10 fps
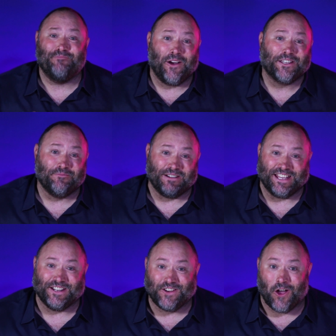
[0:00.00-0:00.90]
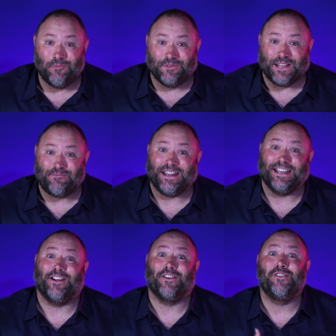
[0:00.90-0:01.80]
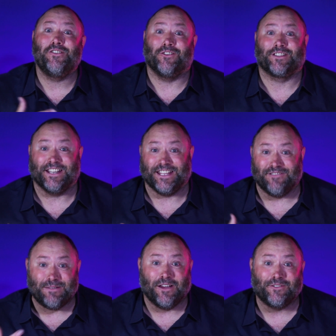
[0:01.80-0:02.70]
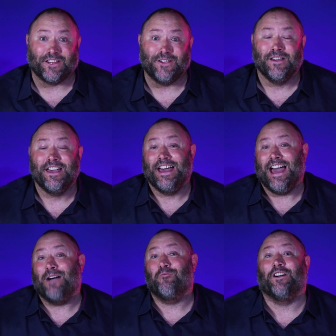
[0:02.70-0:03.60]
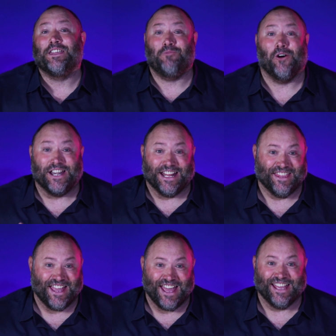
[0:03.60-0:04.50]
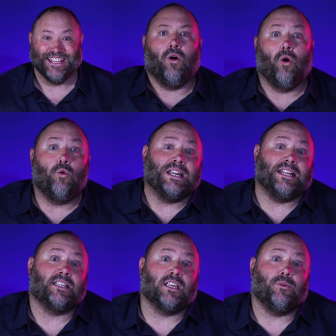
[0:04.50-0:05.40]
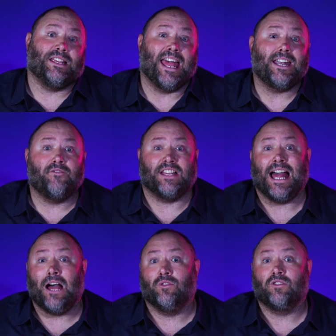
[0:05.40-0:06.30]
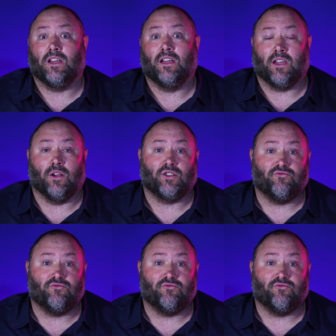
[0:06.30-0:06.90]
and possibly your job, depending on who you're sending your email to and what you're putting in there. All we need to do is head over to Outlook and go